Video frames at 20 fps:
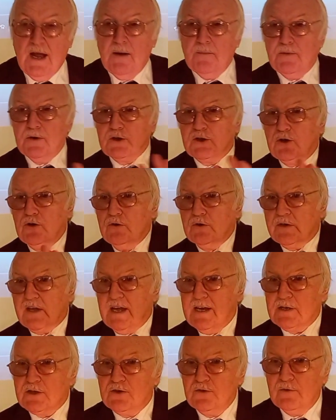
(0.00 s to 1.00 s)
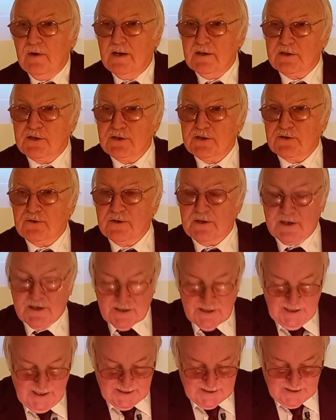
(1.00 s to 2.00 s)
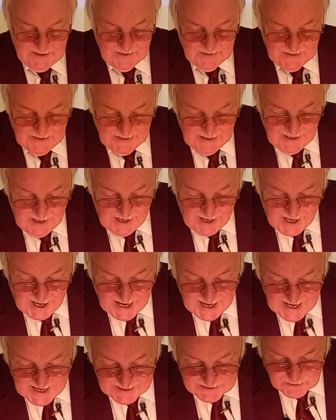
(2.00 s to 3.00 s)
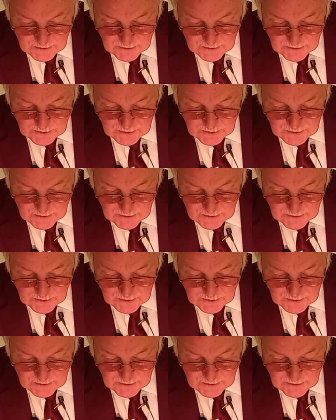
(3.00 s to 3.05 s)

But good, guess who else is going to see it? And